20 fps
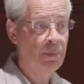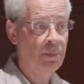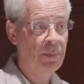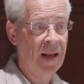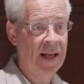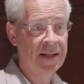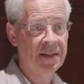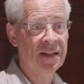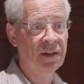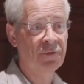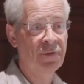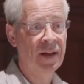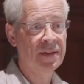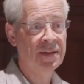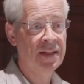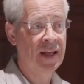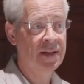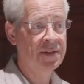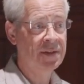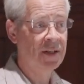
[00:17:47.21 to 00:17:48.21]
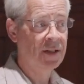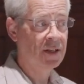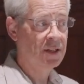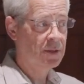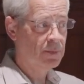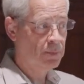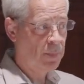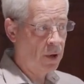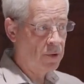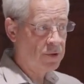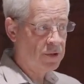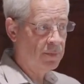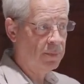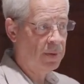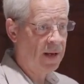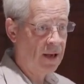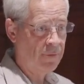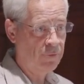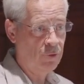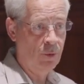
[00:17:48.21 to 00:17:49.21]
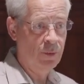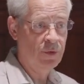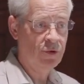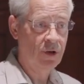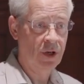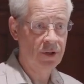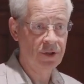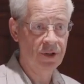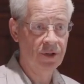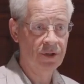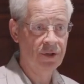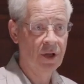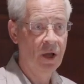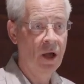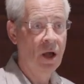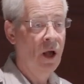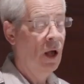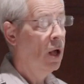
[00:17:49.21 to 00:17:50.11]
plastic fantastics, post and platform structures,